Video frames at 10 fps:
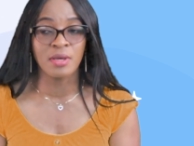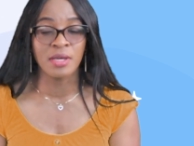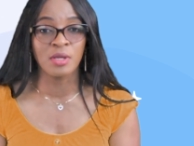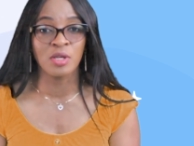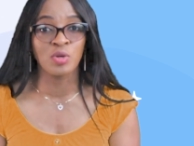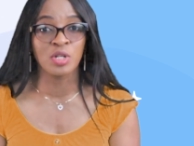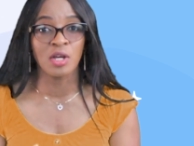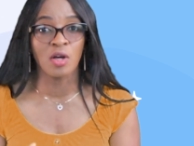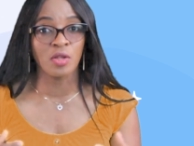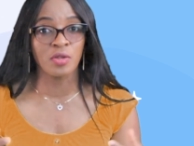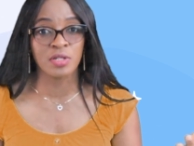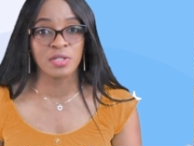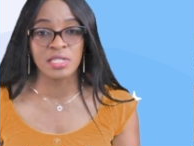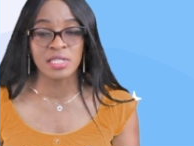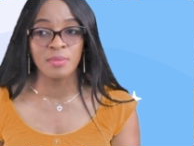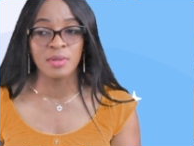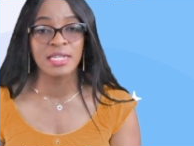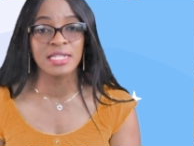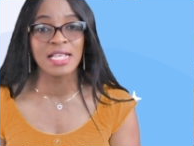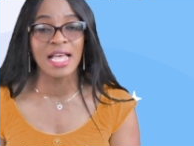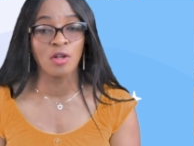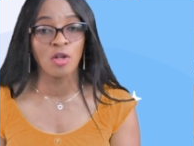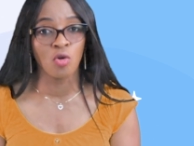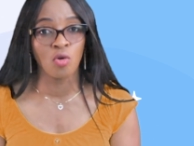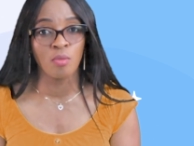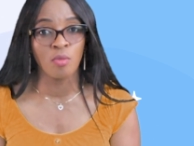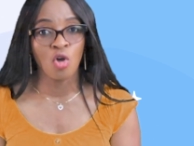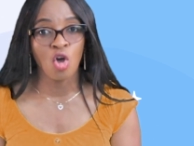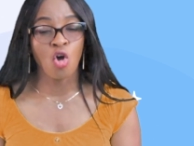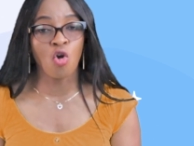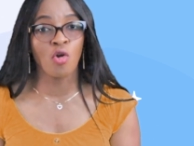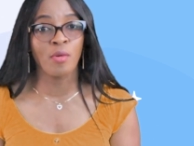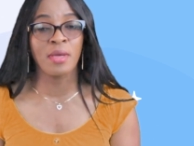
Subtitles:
maybe with the other siblings at home, or